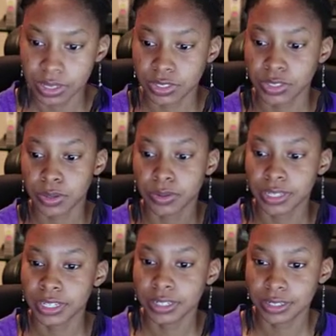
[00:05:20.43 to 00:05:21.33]
So
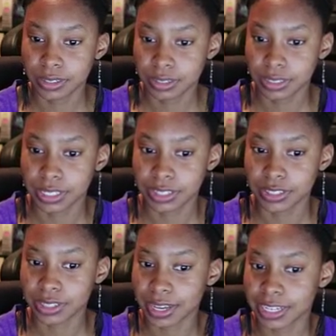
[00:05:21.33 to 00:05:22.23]
here
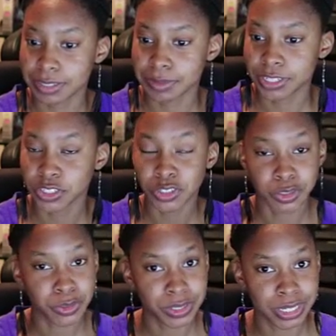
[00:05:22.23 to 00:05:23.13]
it's nice because you
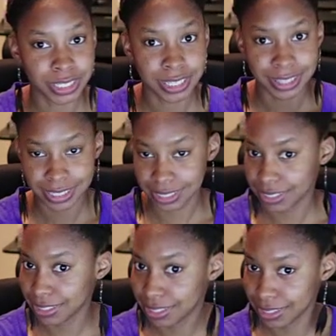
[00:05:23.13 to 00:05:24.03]
do get to
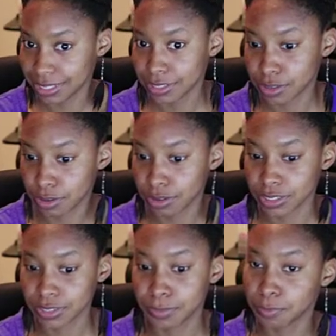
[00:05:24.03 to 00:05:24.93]
listen to these
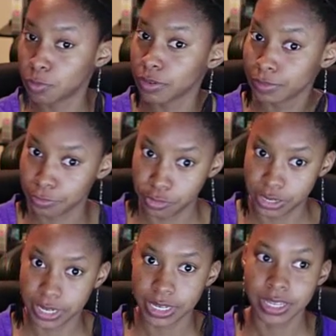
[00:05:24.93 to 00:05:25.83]
songs for
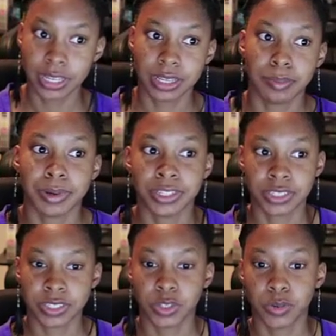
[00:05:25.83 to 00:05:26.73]
free by
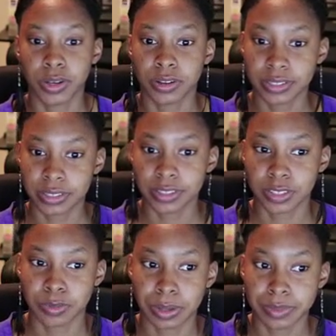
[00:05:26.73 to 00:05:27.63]
just going onto
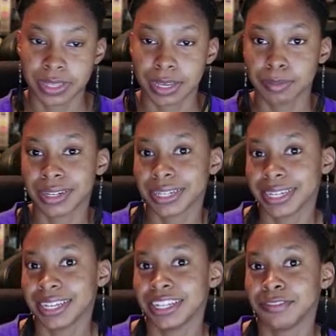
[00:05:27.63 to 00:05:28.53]
this website. But
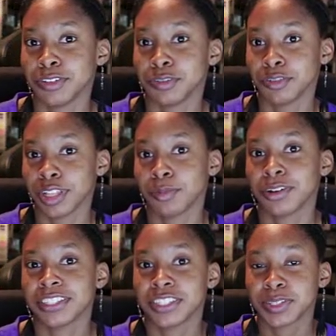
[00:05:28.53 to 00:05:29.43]
again, if you really
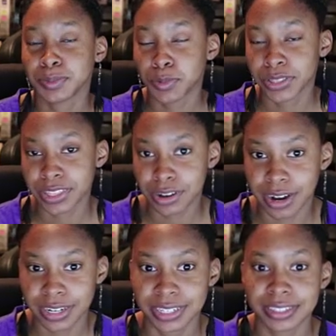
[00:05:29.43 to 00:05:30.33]
want to support the
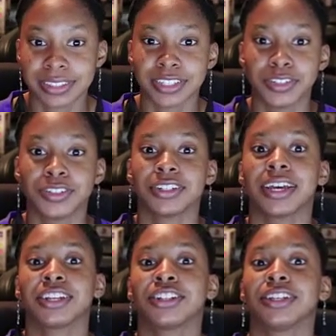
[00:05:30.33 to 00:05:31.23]
artist, then you should
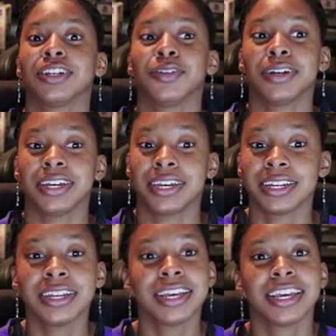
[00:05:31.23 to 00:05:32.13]
actually go
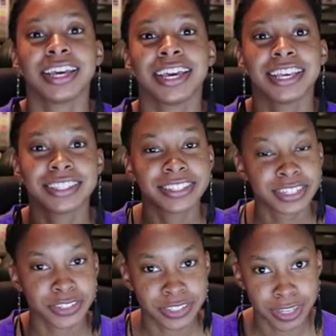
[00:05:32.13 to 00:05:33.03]
ahead and
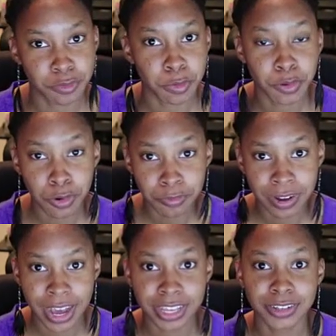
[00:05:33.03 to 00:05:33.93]
set yourself a
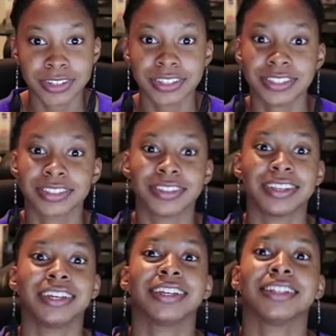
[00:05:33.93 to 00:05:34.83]
profile, so
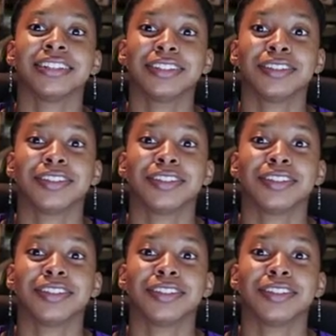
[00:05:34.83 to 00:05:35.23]
then